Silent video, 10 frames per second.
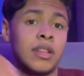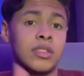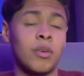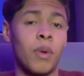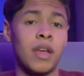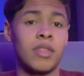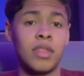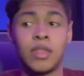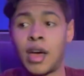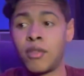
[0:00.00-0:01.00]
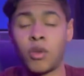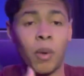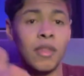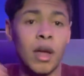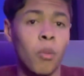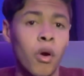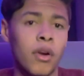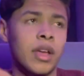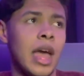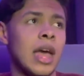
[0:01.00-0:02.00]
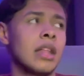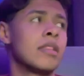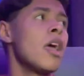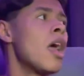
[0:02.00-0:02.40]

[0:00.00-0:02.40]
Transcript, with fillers: it's the way that, the way they work, and